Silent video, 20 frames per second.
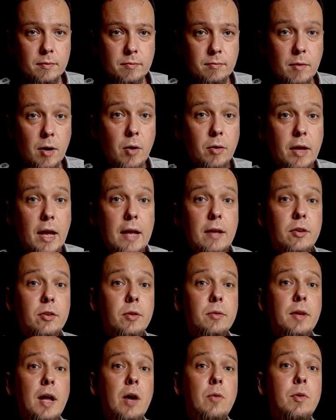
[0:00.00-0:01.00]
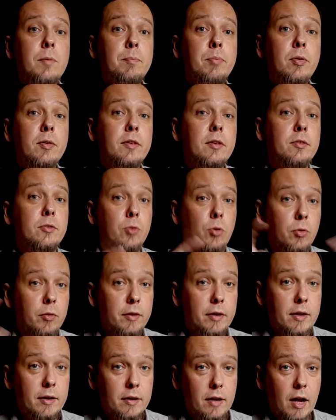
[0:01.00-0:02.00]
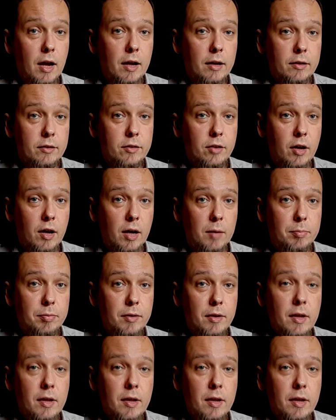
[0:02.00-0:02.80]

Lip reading: Okay, so now we put Dorian on top.